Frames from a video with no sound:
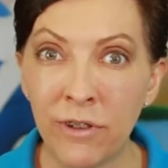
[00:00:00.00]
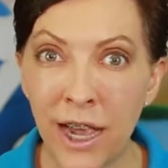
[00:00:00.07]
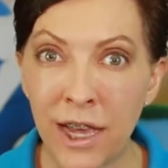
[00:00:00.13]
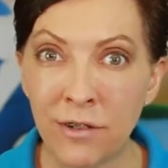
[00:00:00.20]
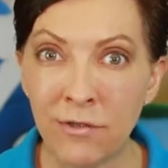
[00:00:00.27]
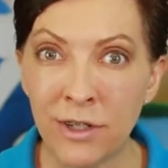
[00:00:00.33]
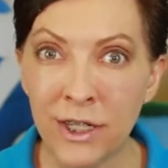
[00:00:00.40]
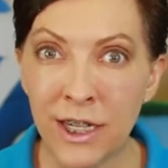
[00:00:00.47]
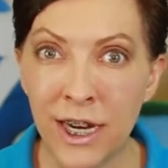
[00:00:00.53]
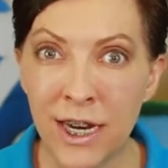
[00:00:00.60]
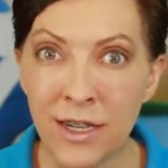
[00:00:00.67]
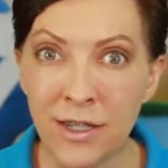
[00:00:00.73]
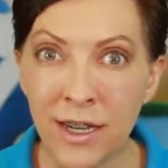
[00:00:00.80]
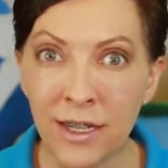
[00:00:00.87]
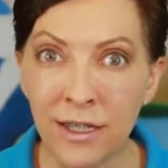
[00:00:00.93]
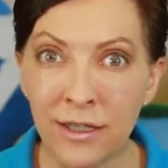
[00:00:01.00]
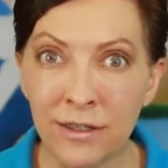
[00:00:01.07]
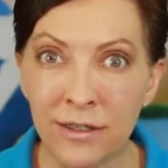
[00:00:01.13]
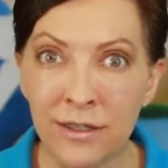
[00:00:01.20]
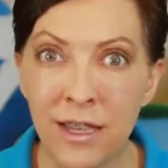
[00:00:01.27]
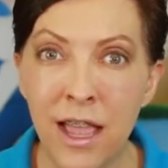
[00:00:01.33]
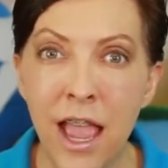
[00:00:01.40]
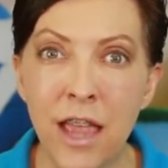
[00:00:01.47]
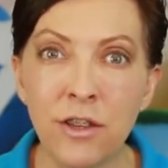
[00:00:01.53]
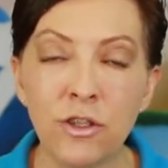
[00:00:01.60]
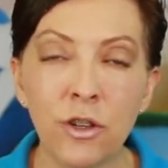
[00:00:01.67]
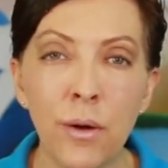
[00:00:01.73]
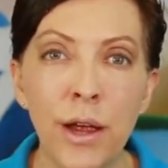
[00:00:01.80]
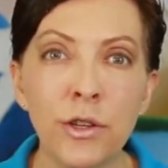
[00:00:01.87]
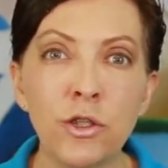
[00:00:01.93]
of advertising. And
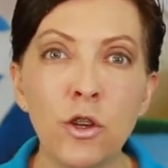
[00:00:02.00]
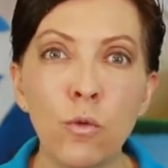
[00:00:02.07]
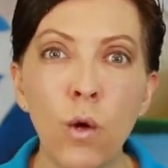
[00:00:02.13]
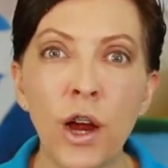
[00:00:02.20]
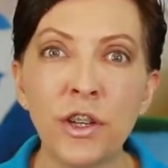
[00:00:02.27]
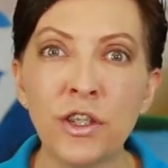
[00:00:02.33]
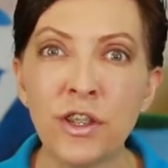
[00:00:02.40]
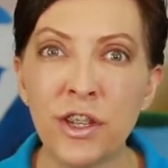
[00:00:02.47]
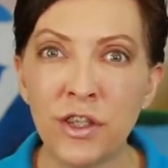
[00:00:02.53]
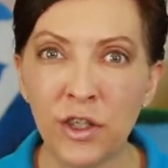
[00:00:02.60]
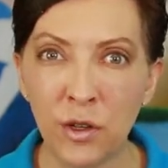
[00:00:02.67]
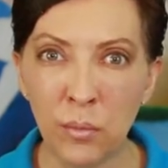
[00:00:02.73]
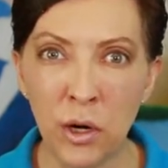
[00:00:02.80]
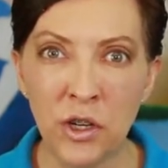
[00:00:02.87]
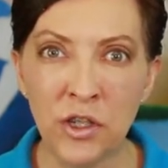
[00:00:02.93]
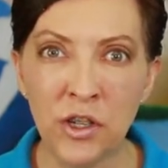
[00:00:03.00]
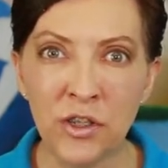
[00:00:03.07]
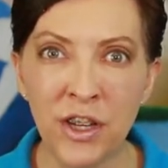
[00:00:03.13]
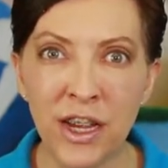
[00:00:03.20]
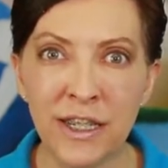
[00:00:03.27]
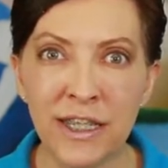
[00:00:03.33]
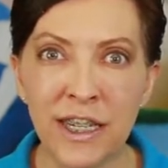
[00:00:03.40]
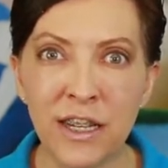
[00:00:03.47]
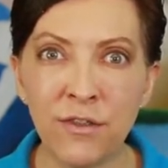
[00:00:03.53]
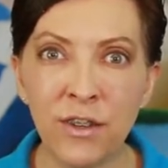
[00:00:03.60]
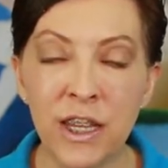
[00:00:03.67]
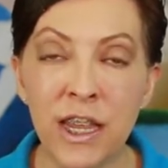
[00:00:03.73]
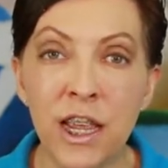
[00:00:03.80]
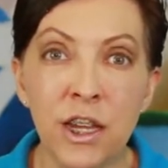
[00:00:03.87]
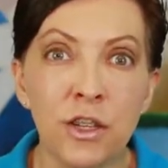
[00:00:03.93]
so as you watch these commercials on
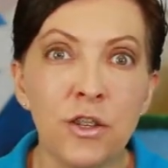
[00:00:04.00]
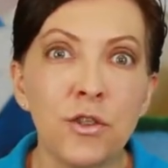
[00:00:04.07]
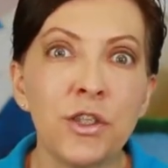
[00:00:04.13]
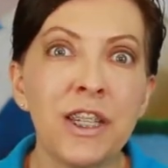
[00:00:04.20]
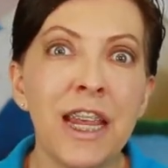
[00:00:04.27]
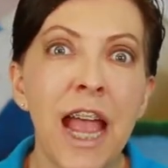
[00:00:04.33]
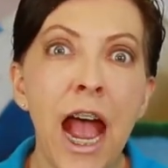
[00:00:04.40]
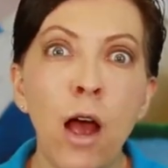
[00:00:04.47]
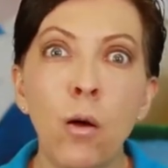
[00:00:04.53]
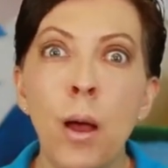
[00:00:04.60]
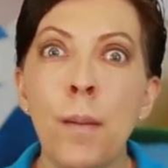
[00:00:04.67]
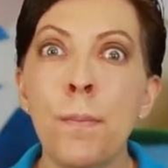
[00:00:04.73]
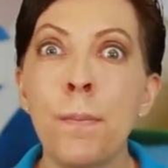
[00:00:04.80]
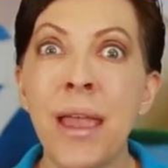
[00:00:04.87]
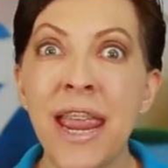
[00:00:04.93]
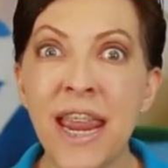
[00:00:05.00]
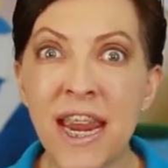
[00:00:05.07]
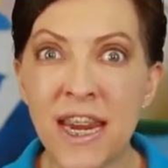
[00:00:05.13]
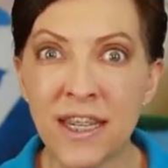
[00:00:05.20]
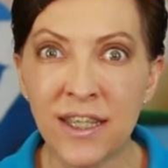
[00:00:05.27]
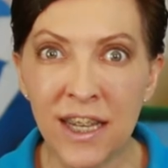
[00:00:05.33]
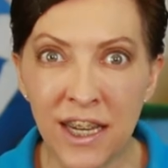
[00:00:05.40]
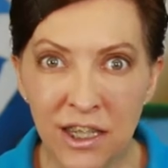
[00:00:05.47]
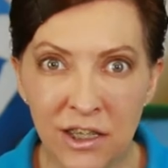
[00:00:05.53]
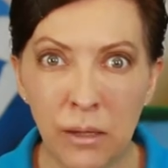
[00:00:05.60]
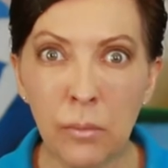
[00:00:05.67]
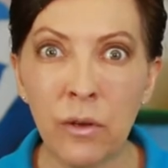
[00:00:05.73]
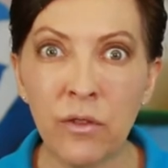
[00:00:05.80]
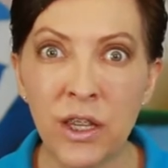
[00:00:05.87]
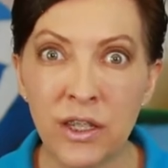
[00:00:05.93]
TV, you see how amazing
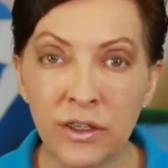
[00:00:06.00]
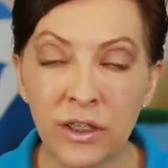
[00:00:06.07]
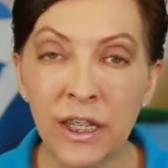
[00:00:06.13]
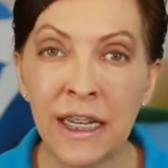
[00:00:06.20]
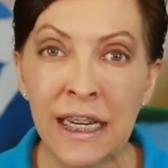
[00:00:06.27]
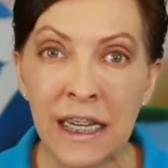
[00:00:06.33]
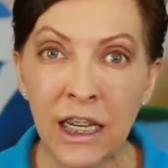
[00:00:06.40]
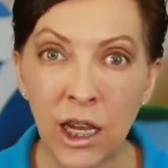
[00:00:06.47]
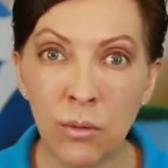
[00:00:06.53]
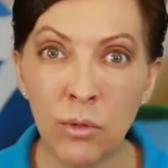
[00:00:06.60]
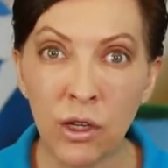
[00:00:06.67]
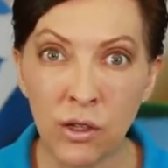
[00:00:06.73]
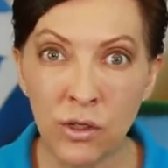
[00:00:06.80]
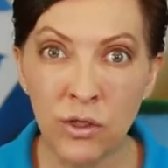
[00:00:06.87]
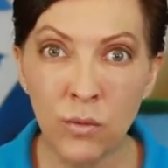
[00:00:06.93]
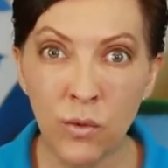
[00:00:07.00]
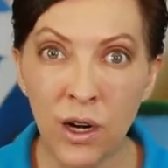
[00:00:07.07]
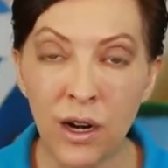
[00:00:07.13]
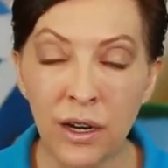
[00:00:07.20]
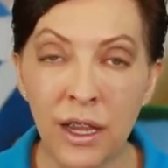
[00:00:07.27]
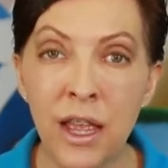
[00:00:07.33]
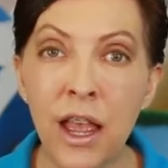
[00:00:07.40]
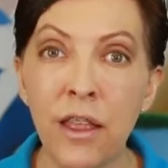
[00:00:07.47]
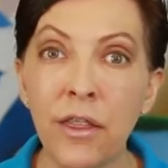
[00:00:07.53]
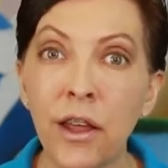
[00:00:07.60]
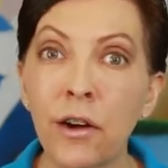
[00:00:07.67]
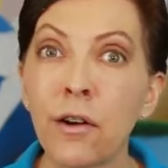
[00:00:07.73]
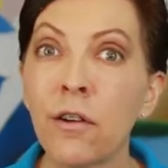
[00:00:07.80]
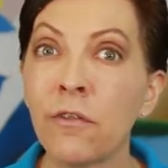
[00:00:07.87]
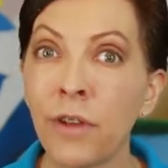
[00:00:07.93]
some of these cleaning chemicals work
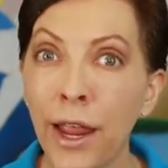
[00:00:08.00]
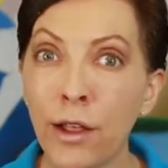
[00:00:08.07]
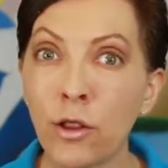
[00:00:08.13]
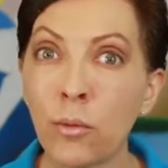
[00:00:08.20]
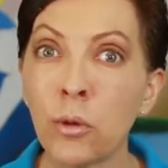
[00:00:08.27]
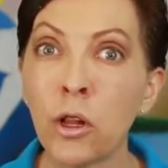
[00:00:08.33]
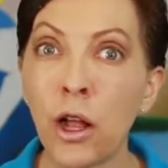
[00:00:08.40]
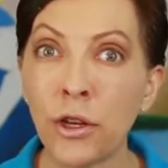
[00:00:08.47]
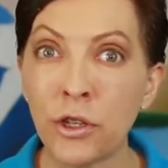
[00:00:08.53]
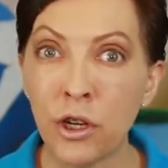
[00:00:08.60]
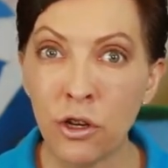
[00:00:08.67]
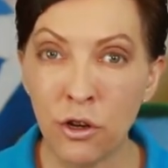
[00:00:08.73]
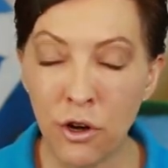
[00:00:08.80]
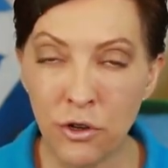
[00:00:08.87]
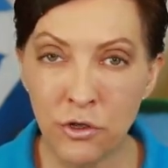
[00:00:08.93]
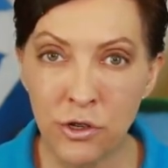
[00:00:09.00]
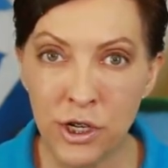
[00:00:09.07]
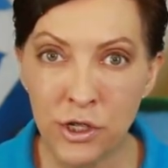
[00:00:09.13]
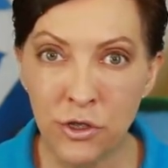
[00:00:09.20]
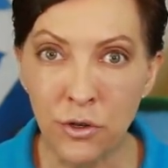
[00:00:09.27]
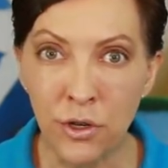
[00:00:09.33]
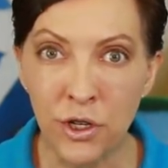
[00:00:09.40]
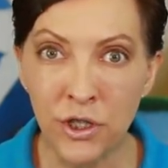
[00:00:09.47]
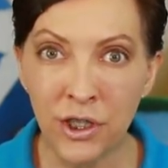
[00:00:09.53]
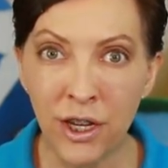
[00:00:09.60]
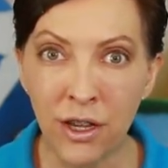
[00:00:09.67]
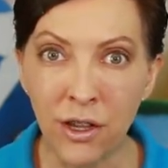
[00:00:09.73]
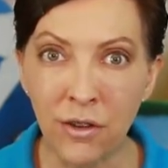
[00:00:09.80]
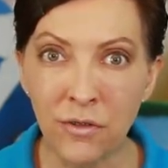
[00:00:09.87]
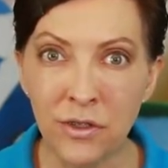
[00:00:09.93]
that are available on your grocery store
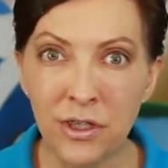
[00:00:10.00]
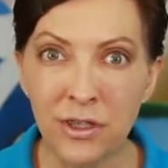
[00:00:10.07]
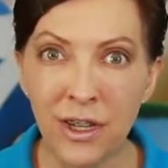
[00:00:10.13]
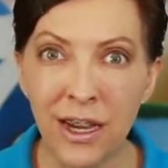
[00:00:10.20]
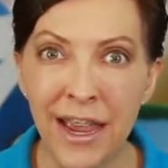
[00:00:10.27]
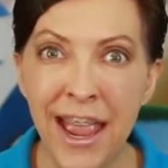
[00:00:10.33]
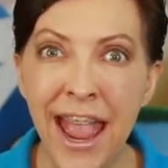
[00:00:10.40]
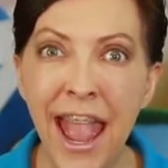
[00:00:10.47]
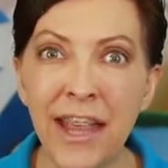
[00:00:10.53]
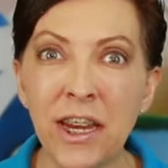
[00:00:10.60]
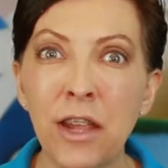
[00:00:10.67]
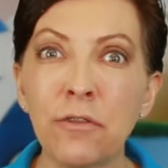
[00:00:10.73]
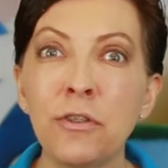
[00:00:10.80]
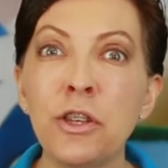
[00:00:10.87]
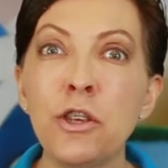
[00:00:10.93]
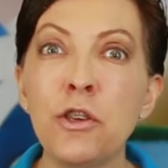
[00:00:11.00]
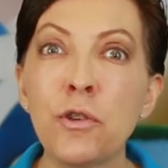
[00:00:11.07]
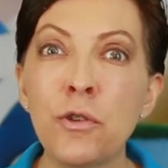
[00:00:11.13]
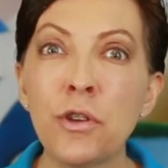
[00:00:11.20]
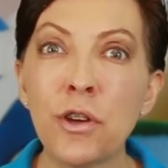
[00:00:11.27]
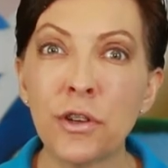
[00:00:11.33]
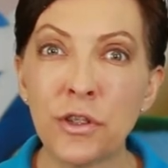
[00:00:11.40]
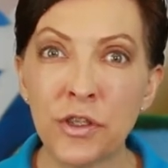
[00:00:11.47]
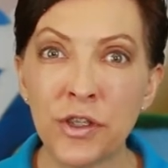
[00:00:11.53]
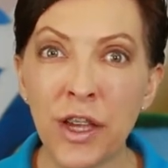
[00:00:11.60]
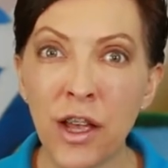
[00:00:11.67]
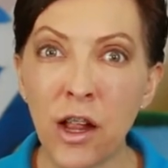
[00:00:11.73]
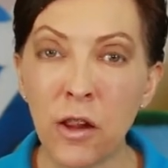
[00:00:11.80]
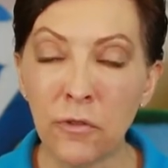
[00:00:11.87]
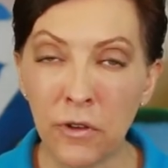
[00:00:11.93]
shelves. And if you
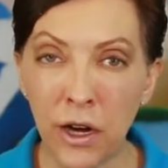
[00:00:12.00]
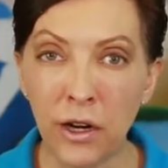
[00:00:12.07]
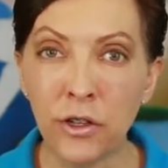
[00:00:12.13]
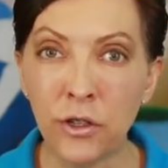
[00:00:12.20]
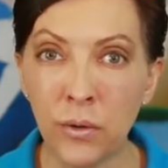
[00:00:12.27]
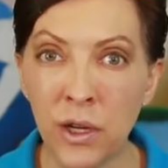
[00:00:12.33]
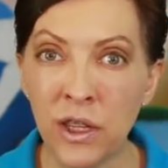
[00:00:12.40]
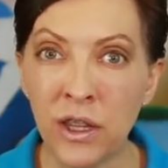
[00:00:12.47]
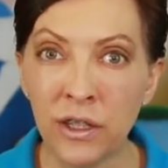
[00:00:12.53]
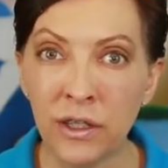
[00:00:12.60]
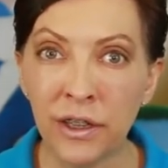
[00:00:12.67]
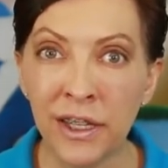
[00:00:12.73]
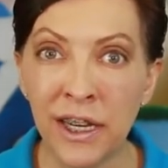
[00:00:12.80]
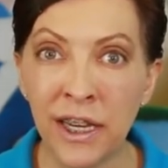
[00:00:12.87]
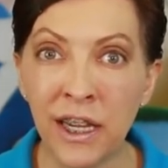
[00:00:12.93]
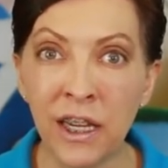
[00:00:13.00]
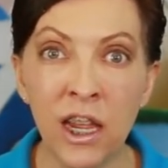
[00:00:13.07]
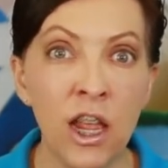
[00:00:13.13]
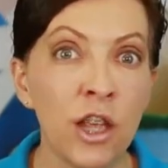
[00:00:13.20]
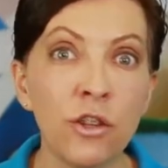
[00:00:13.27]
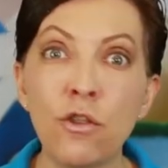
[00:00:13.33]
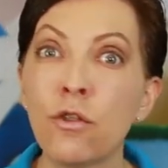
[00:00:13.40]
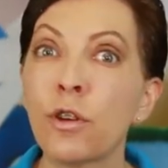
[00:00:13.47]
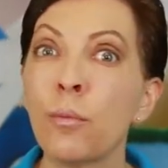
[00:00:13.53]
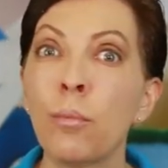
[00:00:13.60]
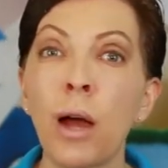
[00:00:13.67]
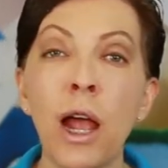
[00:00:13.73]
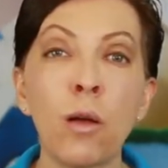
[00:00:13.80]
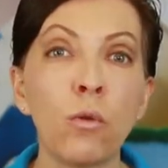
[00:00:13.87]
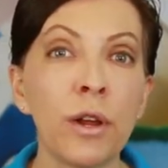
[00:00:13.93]
yourself are doing the cleaning, you can
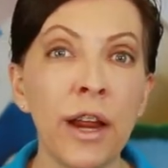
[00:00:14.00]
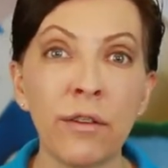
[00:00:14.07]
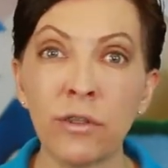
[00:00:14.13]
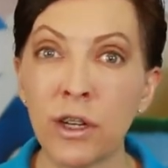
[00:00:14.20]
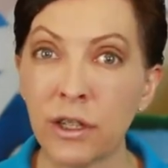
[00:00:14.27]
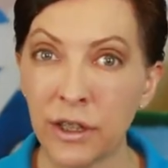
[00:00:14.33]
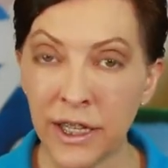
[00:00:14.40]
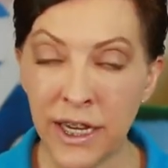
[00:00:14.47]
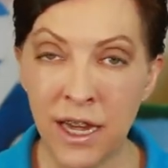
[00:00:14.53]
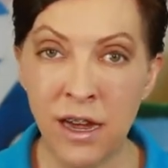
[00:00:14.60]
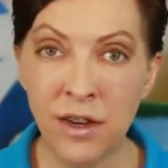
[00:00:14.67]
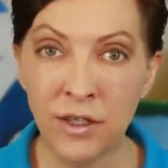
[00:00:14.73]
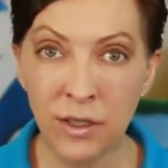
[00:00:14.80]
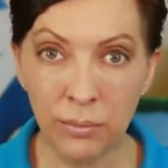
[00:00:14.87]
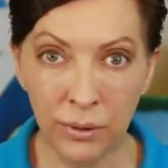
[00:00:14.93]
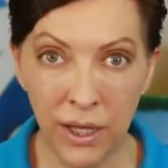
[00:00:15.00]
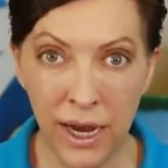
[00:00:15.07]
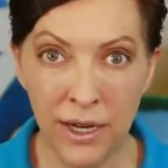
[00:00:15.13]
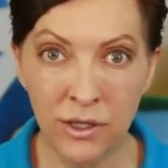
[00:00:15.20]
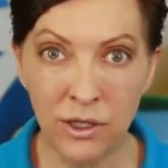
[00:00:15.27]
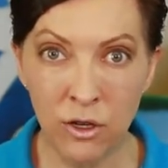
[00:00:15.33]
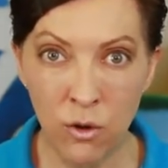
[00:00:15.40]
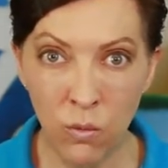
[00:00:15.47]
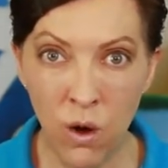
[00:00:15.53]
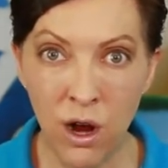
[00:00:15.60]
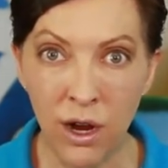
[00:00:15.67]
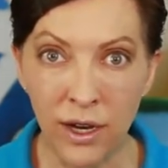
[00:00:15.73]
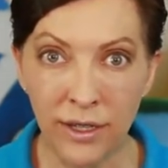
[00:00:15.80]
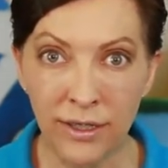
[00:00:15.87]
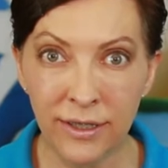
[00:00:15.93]
buy whatever cleaning supplies you
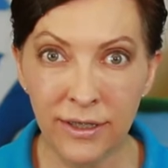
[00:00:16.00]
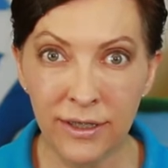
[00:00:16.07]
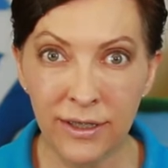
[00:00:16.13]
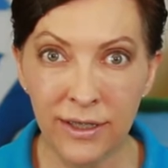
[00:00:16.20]
want.